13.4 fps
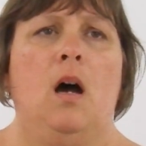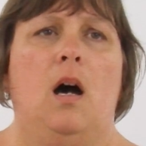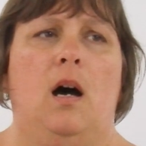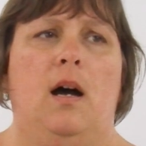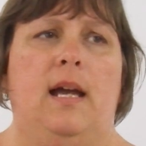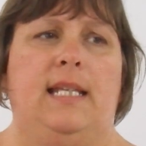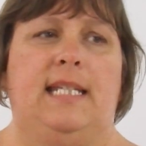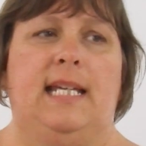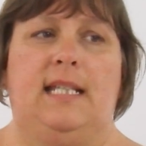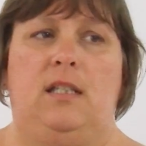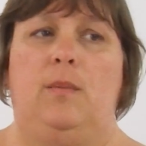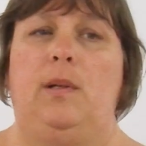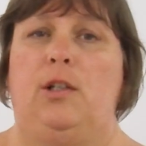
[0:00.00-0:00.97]
I
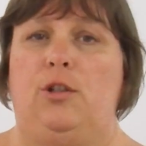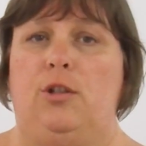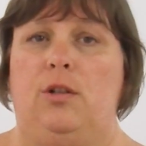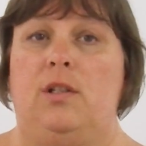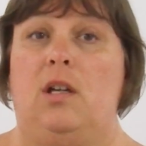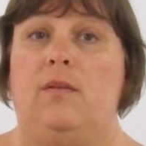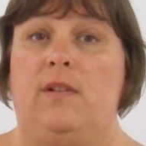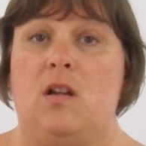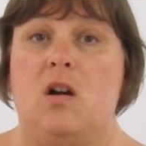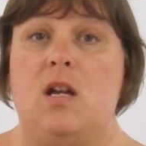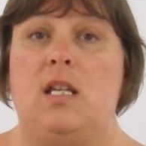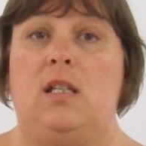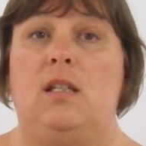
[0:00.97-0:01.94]
test her blood sugars
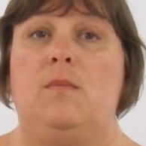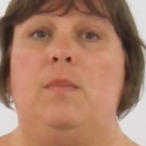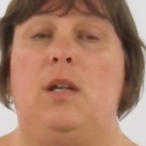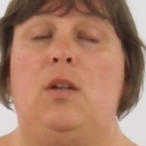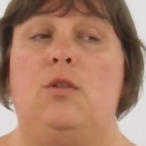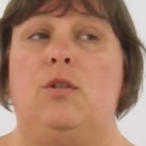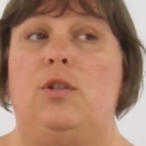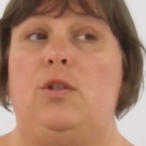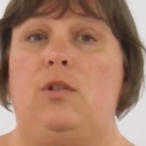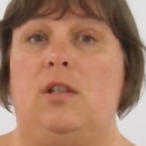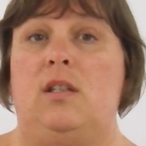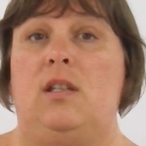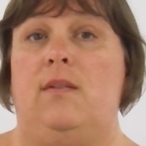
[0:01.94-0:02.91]
overnight, because you
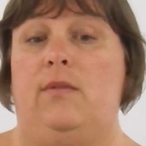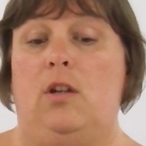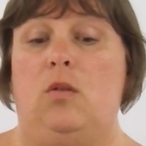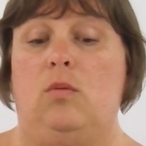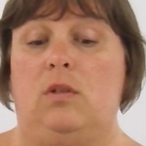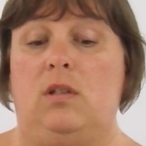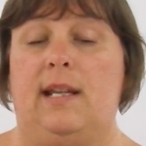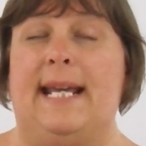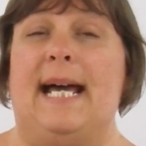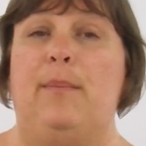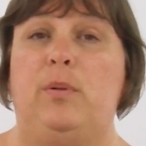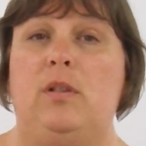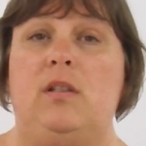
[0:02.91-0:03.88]
just never know what's going to
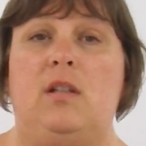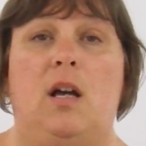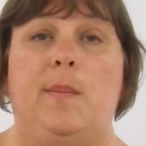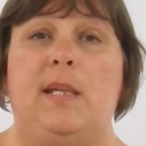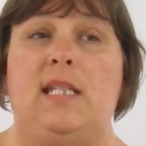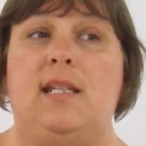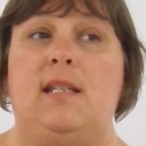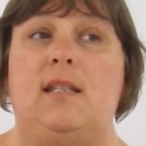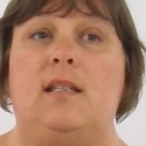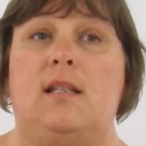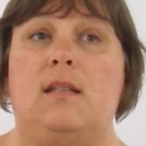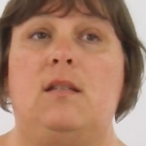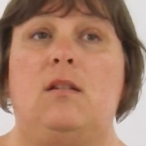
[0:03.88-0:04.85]
happen. Diabetes
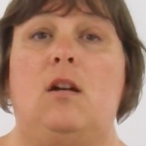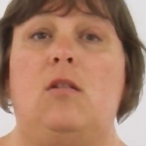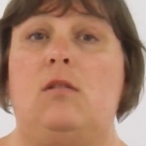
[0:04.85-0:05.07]
doesn't go